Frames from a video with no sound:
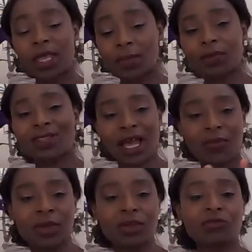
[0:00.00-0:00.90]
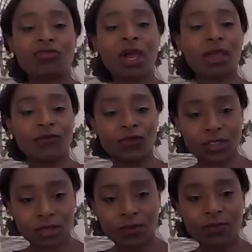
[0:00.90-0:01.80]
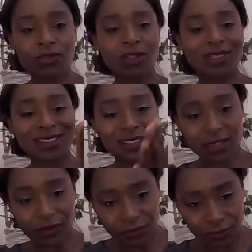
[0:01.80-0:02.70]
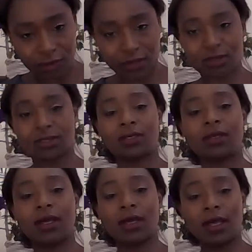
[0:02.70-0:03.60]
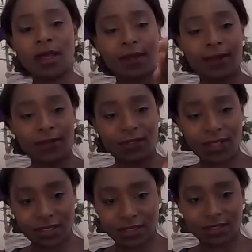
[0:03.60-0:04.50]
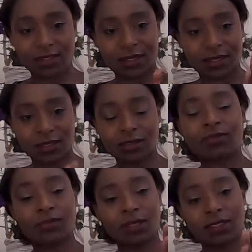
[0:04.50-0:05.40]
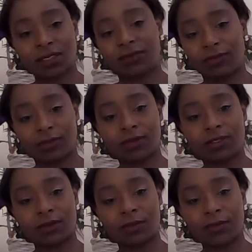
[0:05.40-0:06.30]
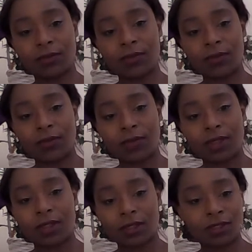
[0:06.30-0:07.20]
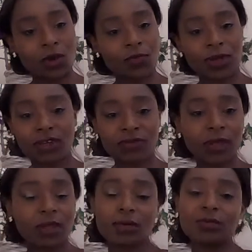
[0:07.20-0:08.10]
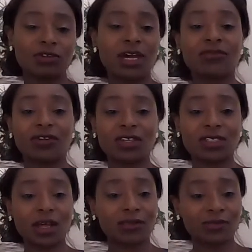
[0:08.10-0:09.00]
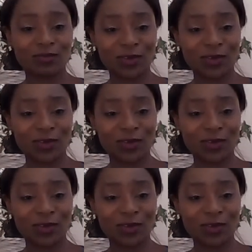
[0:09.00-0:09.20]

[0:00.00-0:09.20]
People that have been crying for something different. This is something different. Don't believe me? Come try it for yourself.